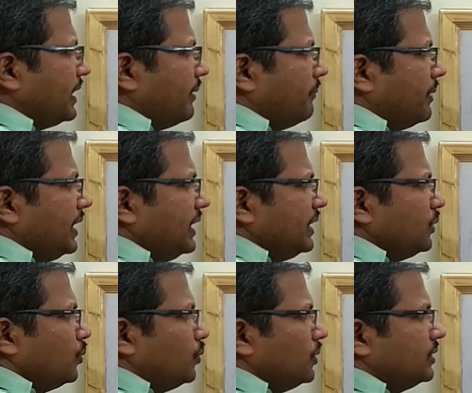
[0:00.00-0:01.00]

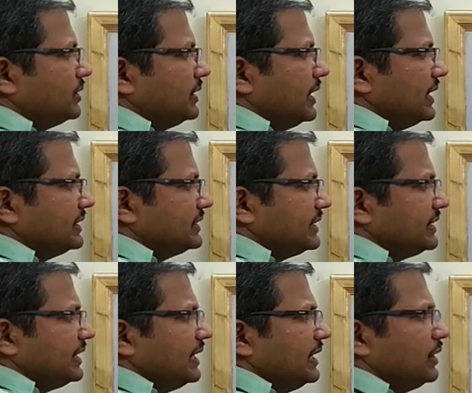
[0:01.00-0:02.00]
combining with the
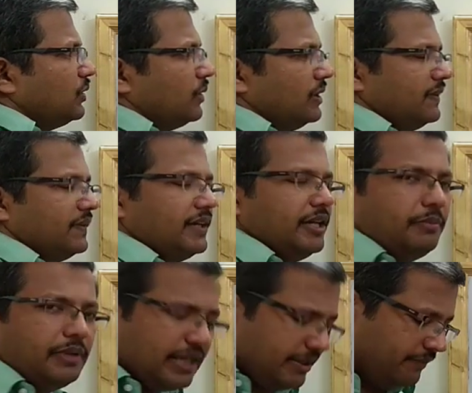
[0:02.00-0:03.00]
acetyl
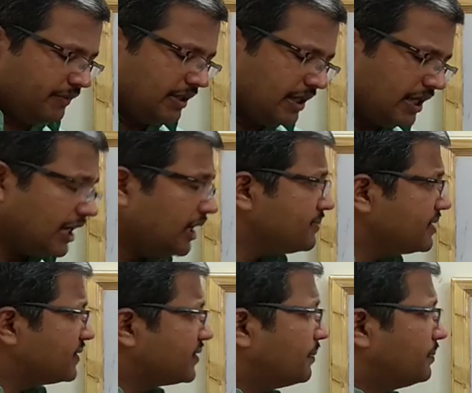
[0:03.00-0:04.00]
coenzyme A. I am
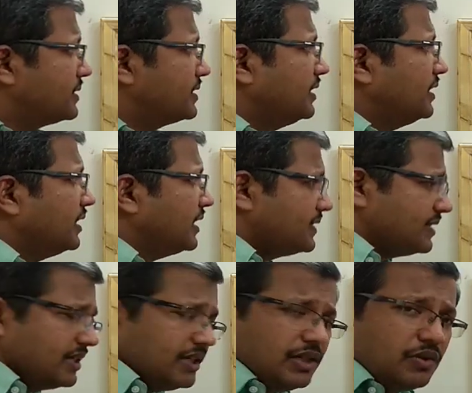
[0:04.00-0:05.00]
just representing
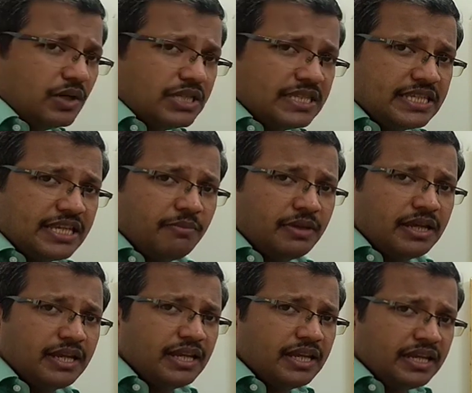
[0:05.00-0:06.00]
acetyl coenzyme
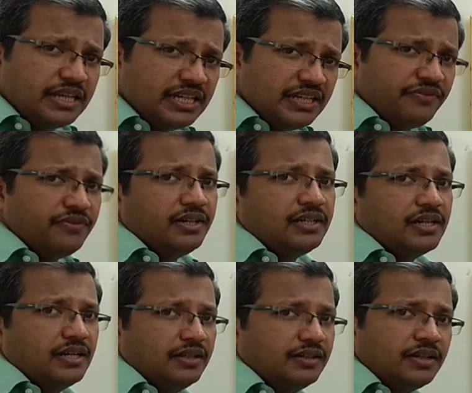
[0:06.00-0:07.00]
A in a different
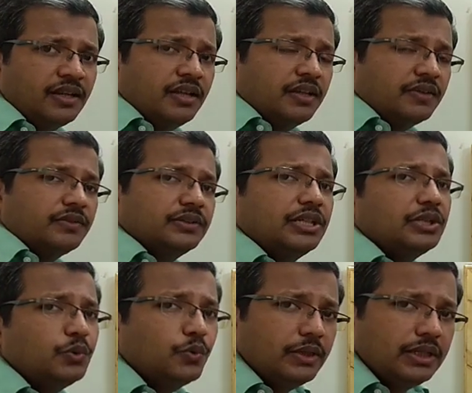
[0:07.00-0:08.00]
color so that
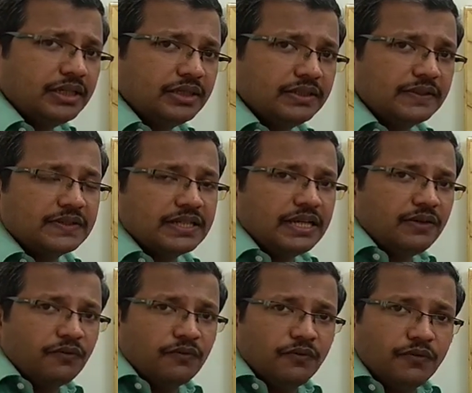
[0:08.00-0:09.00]
you will
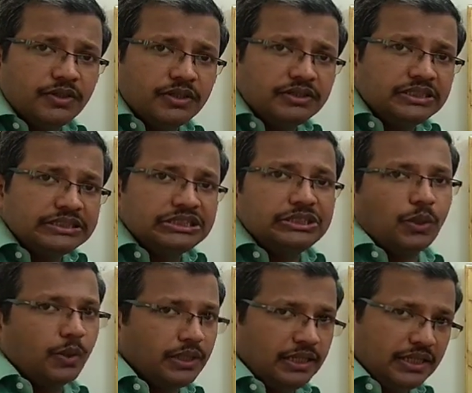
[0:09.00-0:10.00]
understand where this
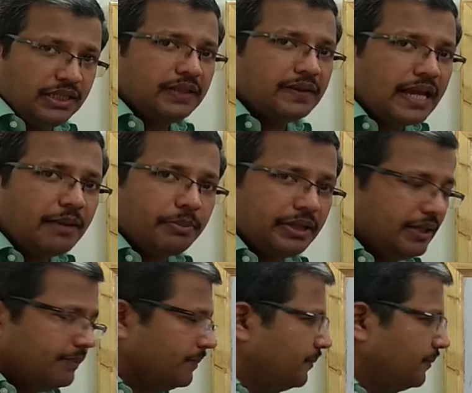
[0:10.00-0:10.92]
joining is happening.